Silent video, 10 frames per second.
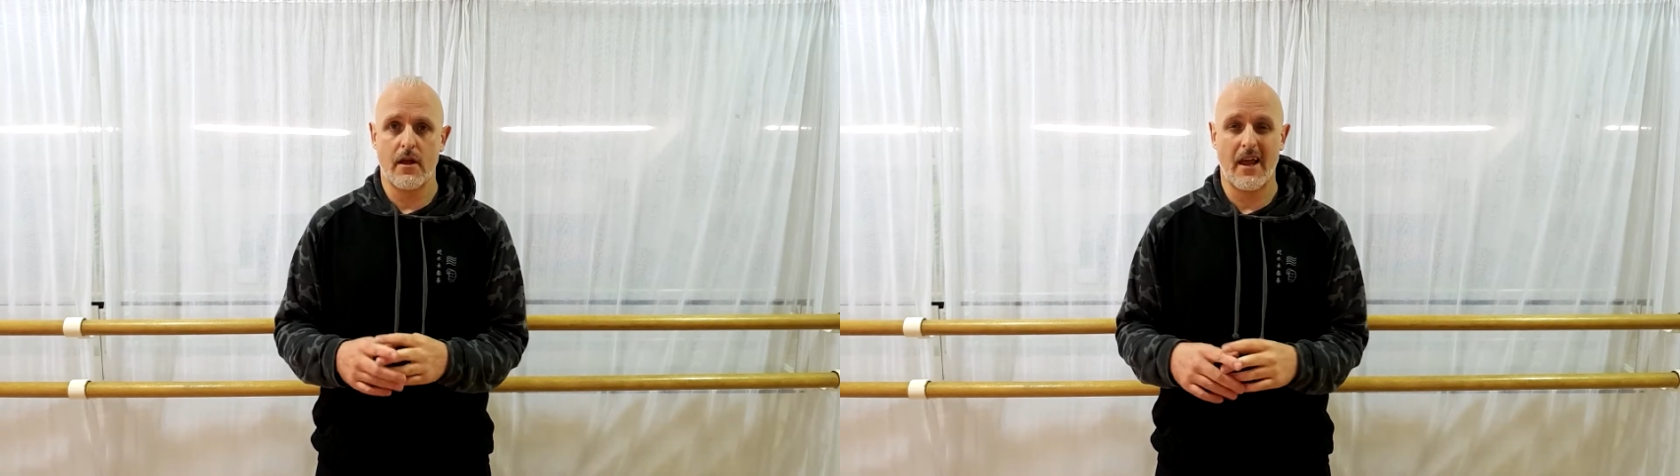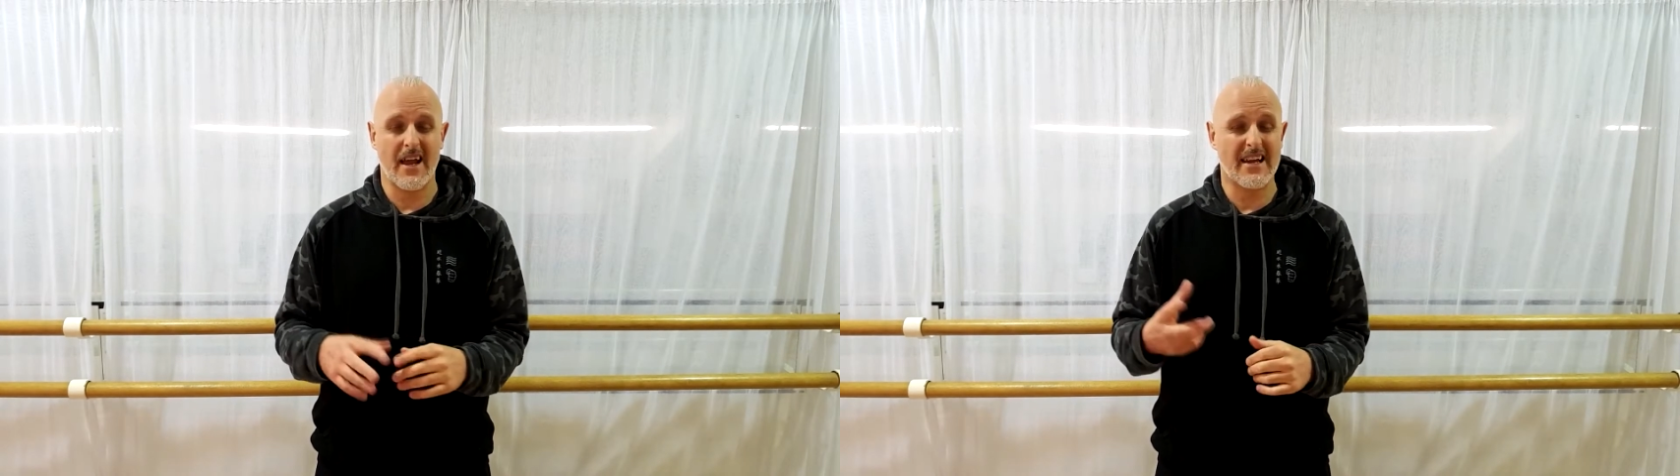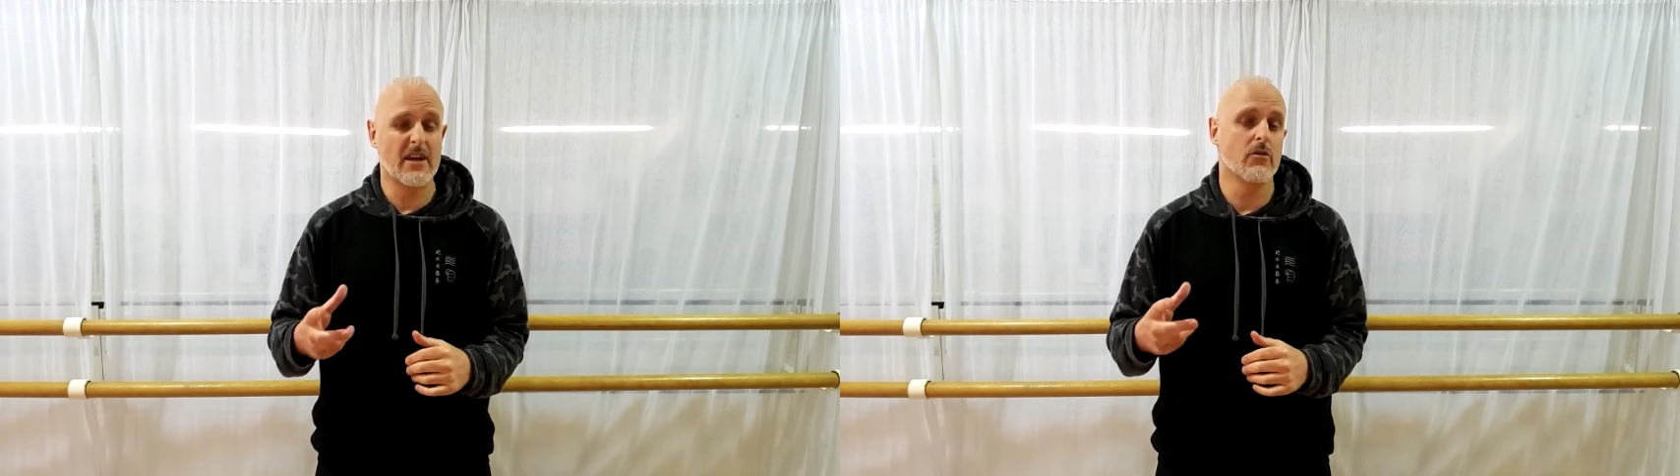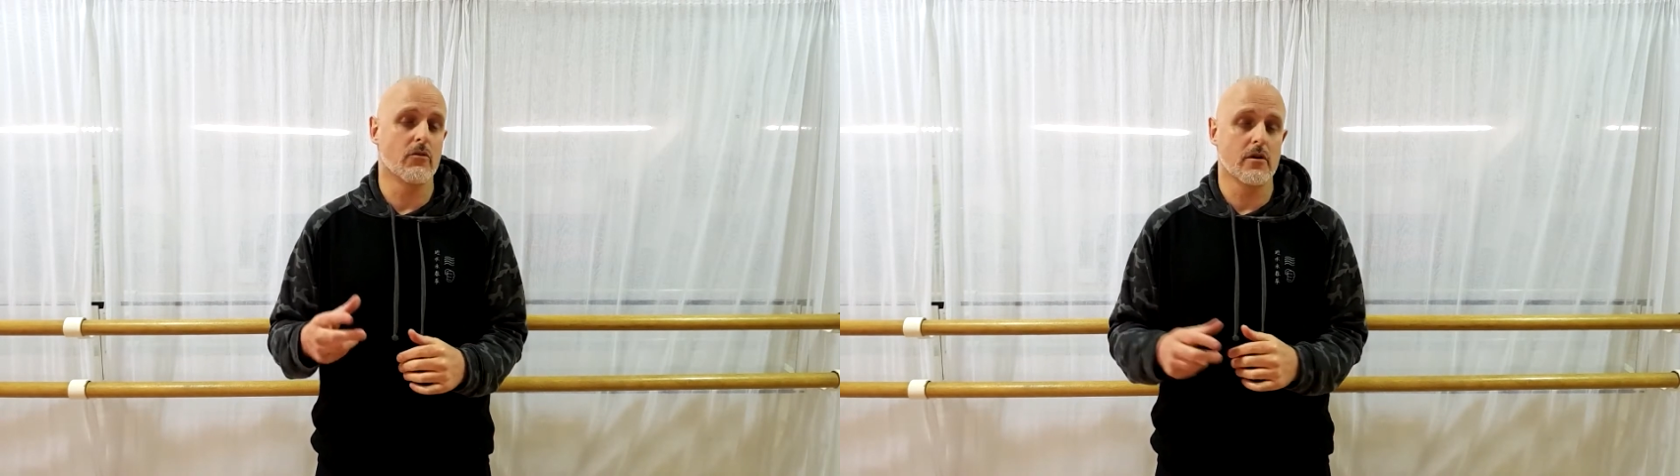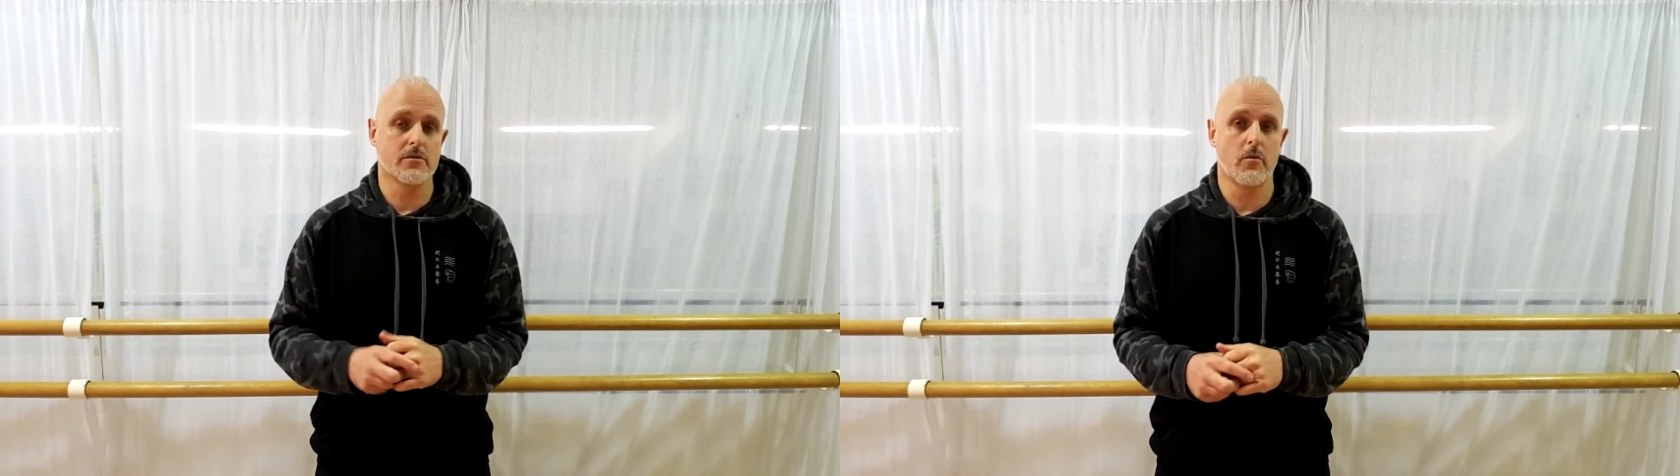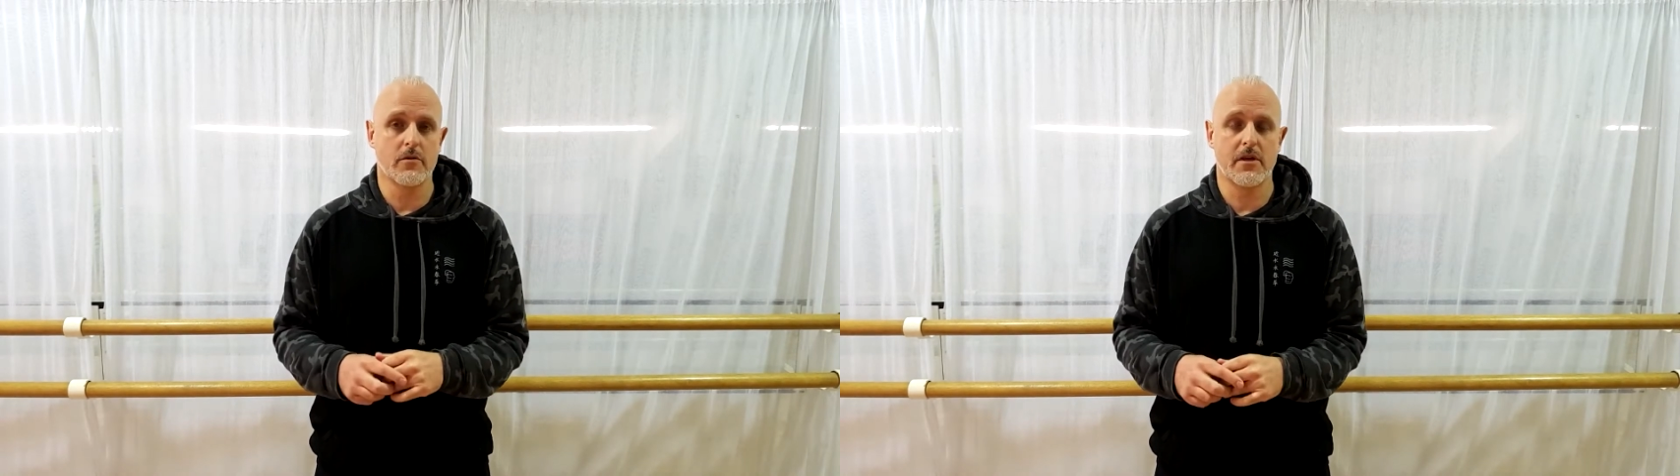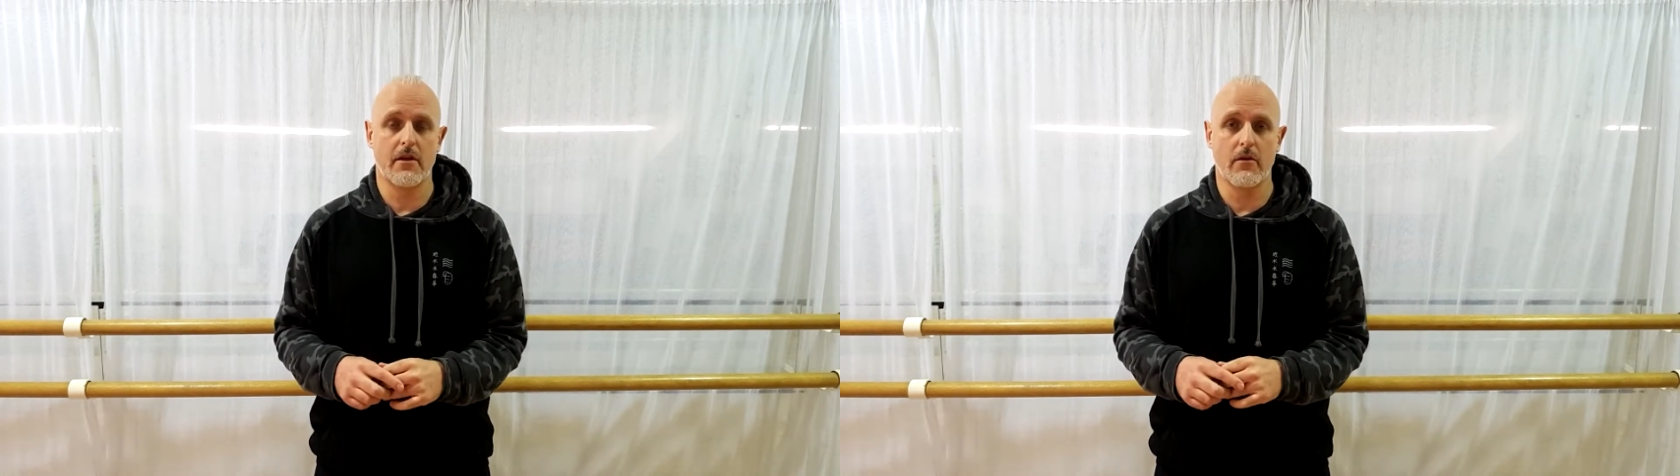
and getting a little grasp of what's going